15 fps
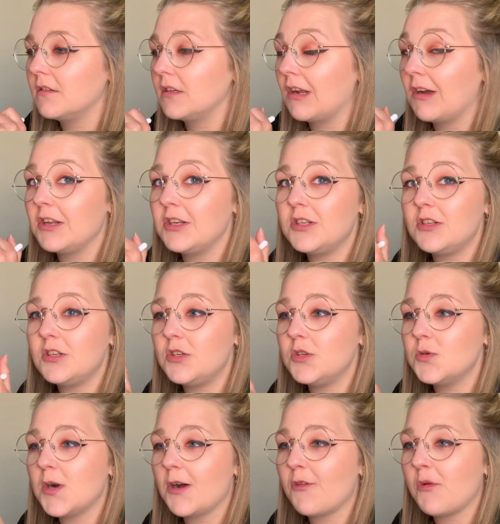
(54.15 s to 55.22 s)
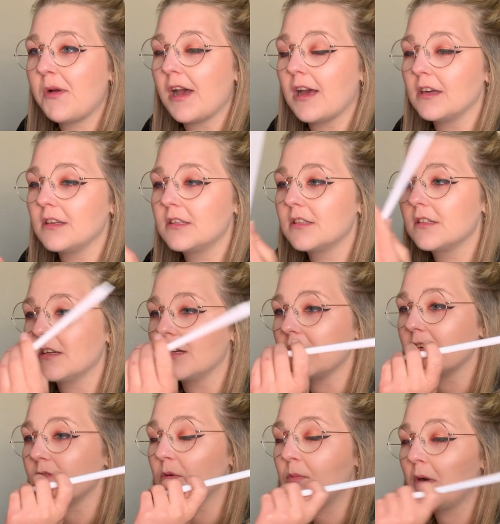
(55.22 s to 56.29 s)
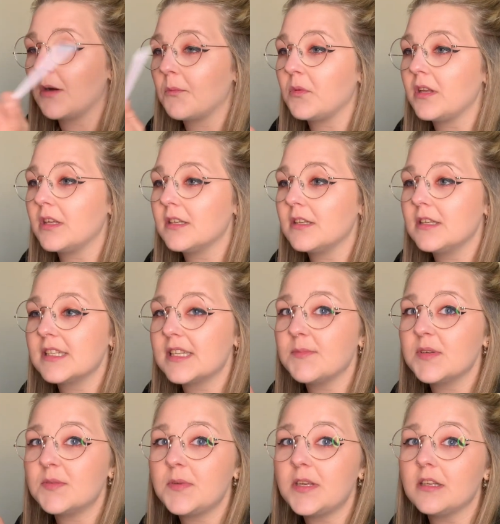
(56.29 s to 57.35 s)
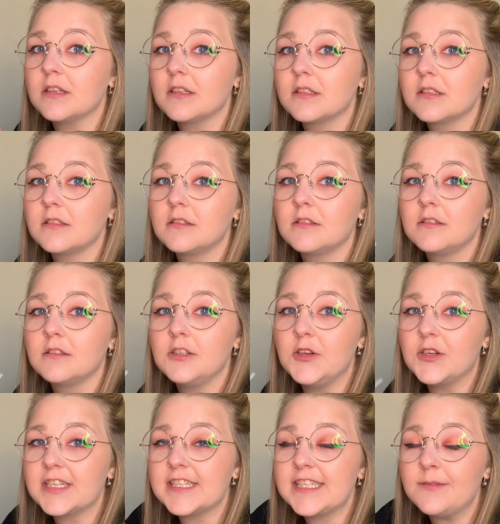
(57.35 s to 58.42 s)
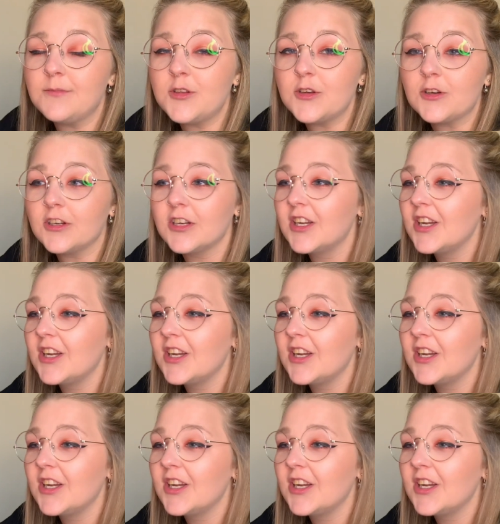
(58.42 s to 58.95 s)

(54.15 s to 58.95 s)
I do have a pet. I have a puppy. His name is Peanut. You can see him here.